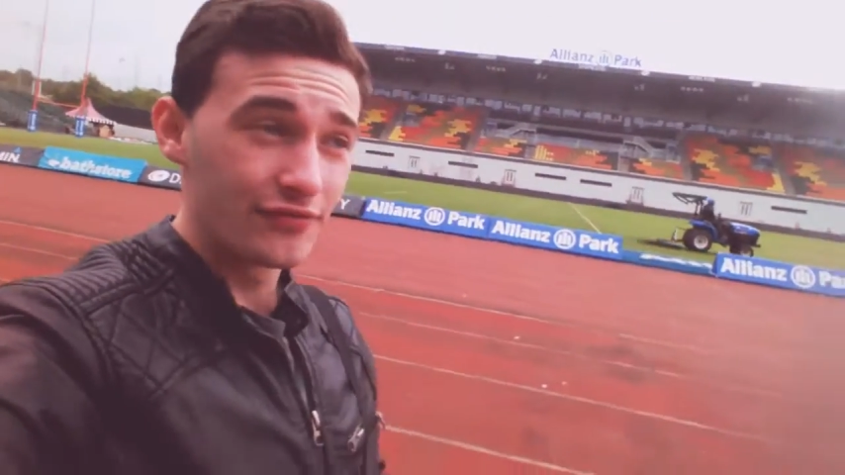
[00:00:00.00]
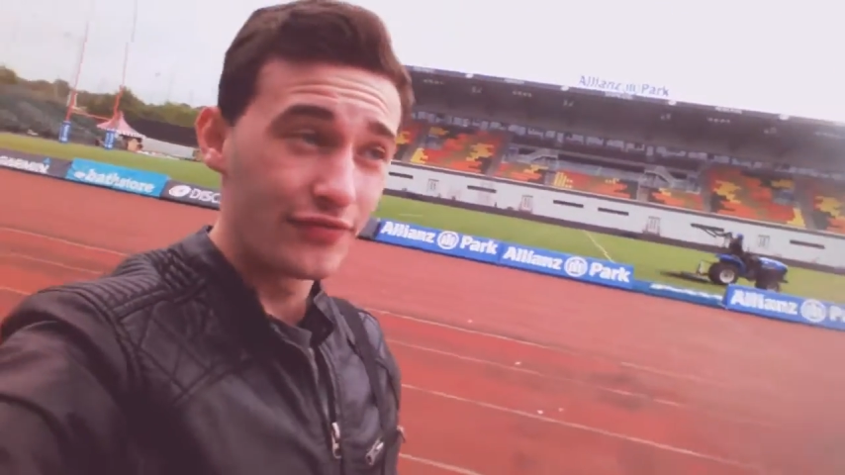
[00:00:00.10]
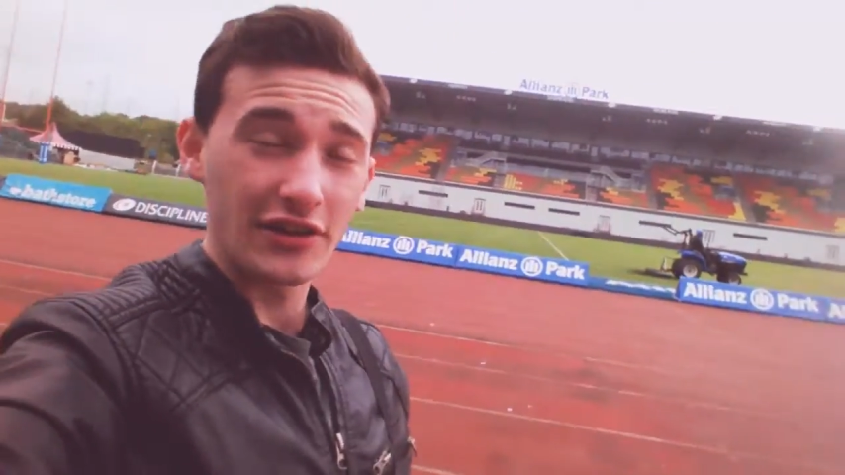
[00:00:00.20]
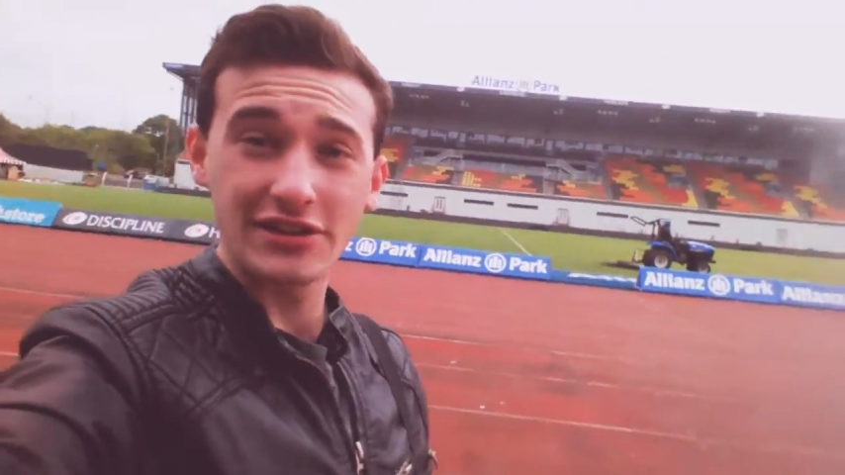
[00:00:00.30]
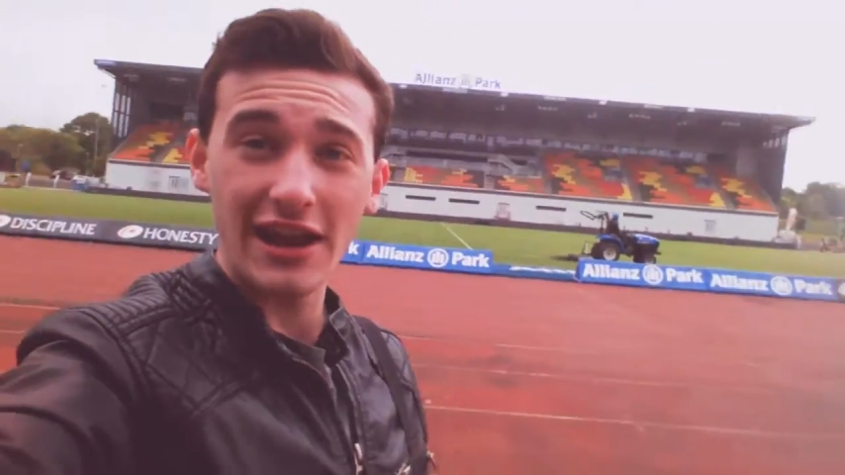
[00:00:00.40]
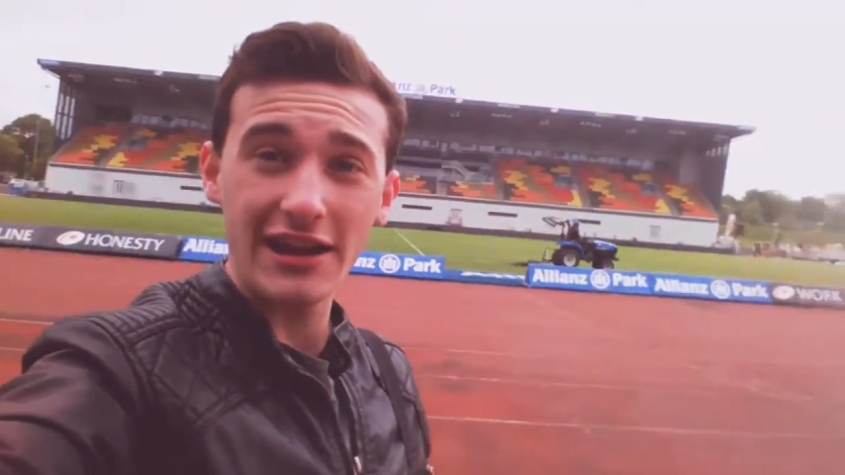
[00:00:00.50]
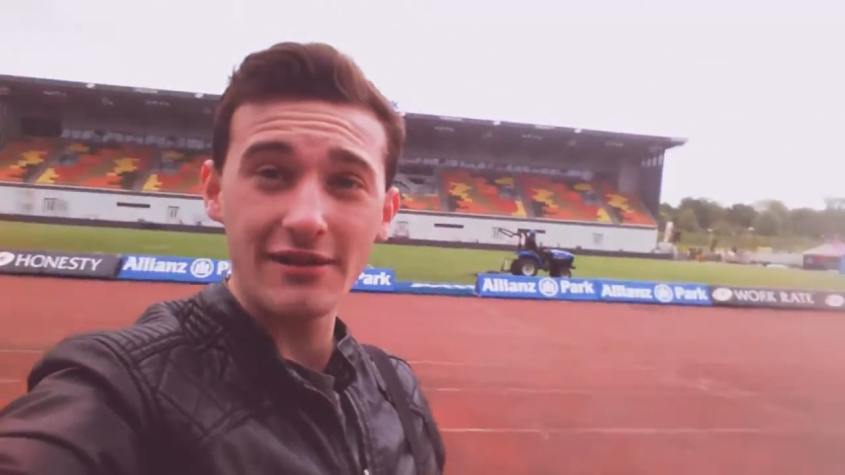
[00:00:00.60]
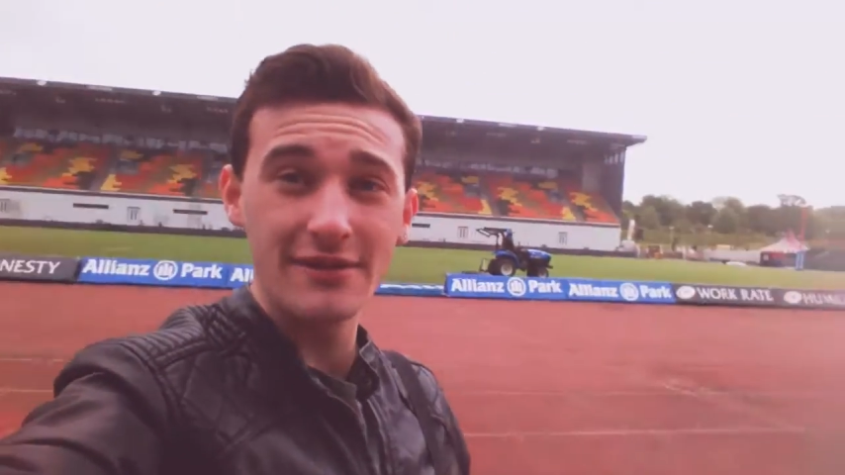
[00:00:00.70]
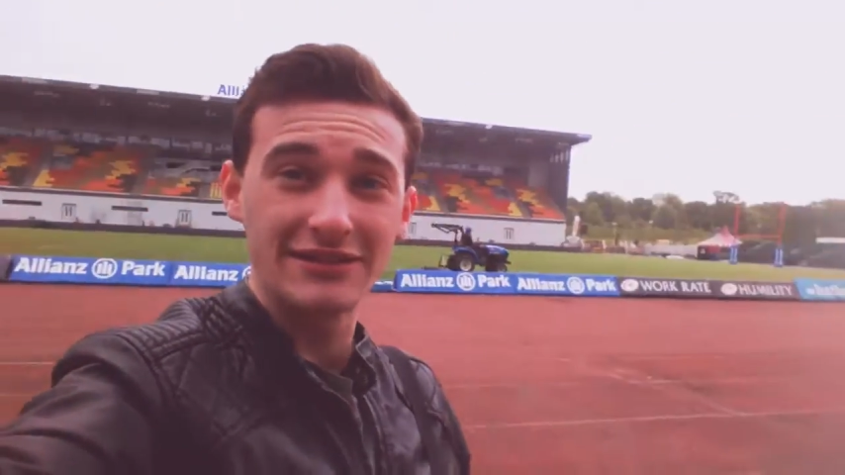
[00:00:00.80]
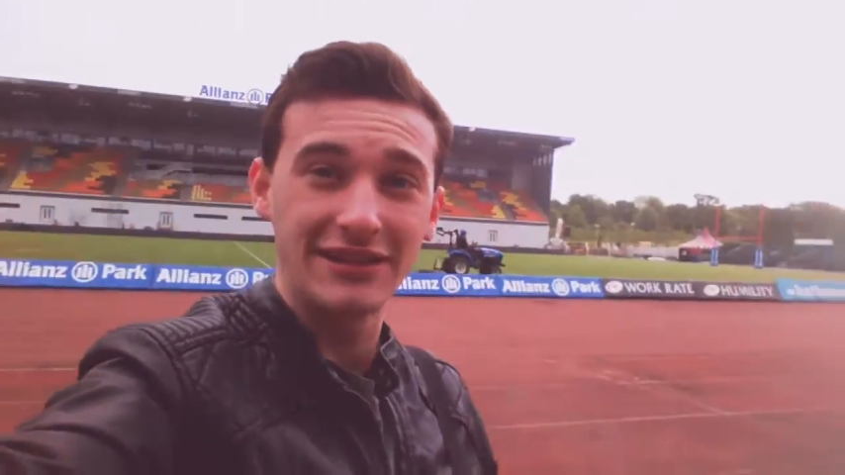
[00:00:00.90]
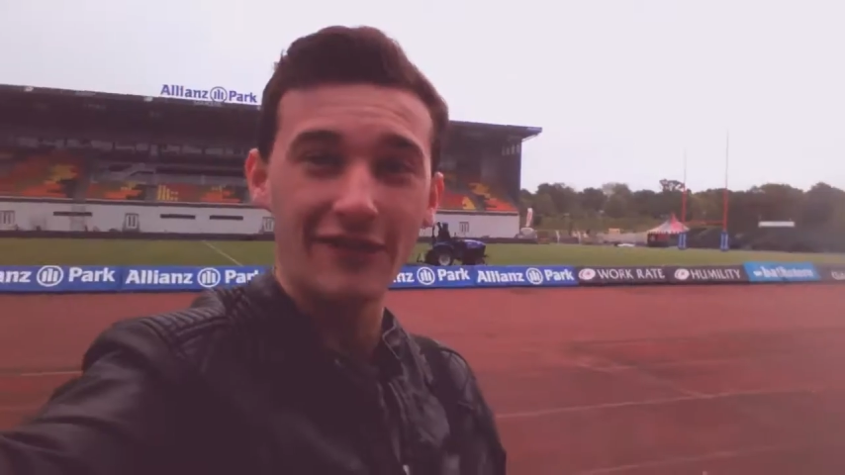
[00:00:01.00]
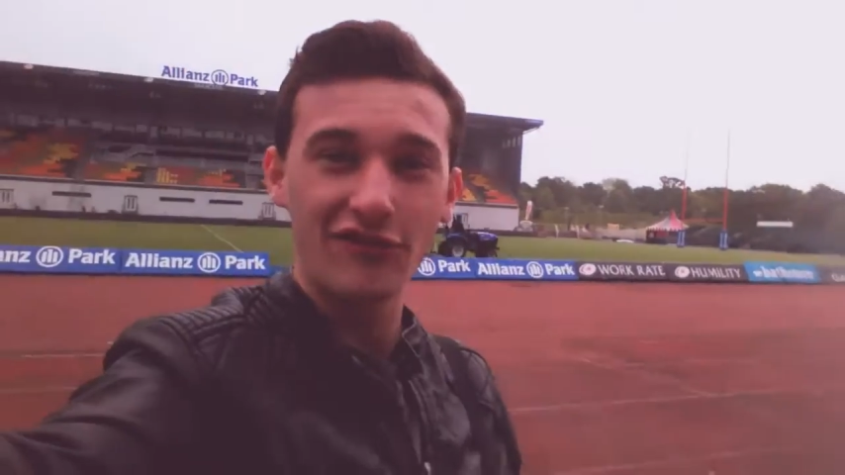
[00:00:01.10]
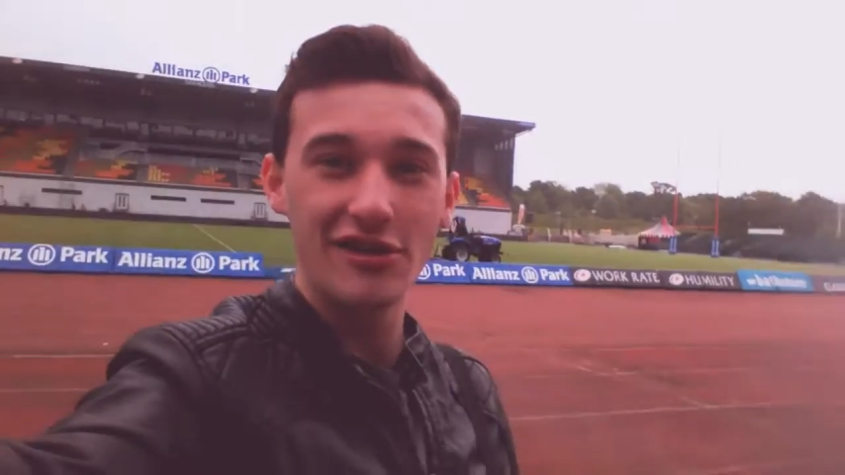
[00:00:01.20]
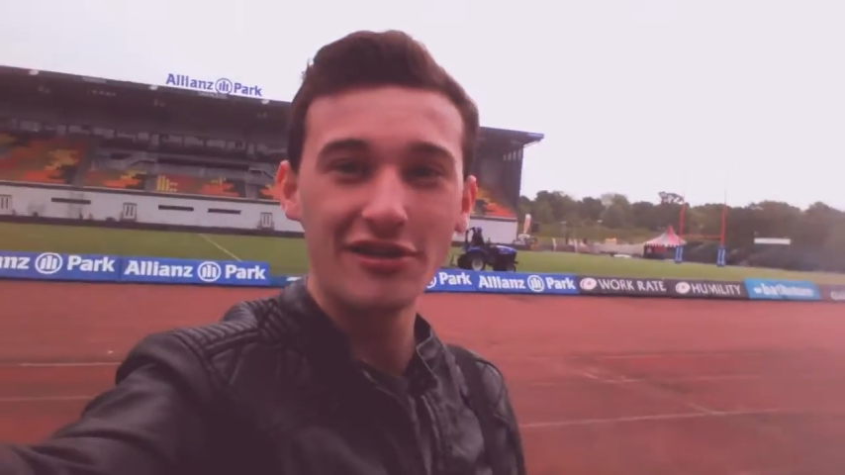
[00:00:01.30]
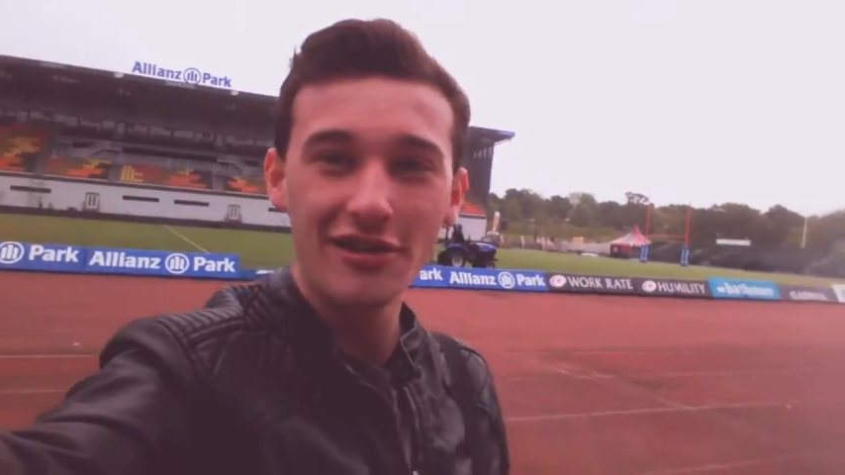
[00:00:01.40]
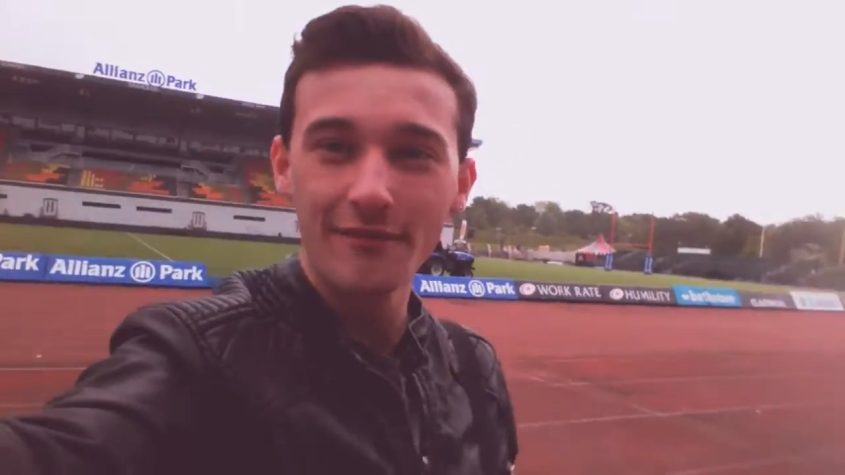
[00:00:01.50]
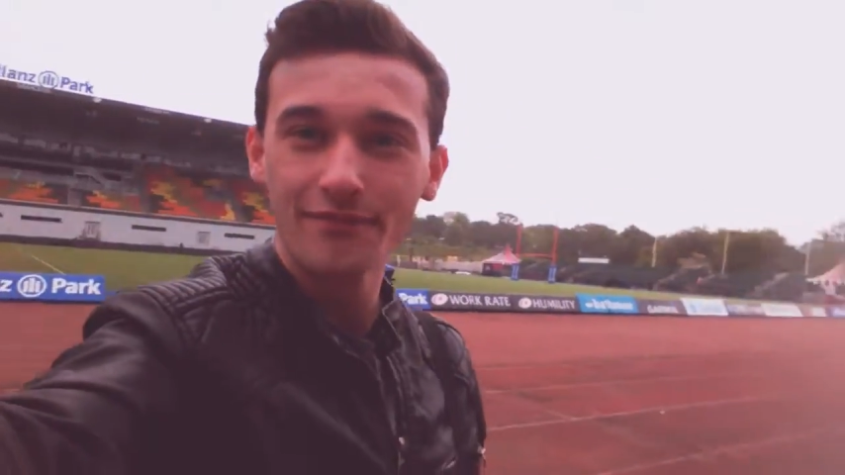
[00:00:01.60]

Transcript: the stadium is different.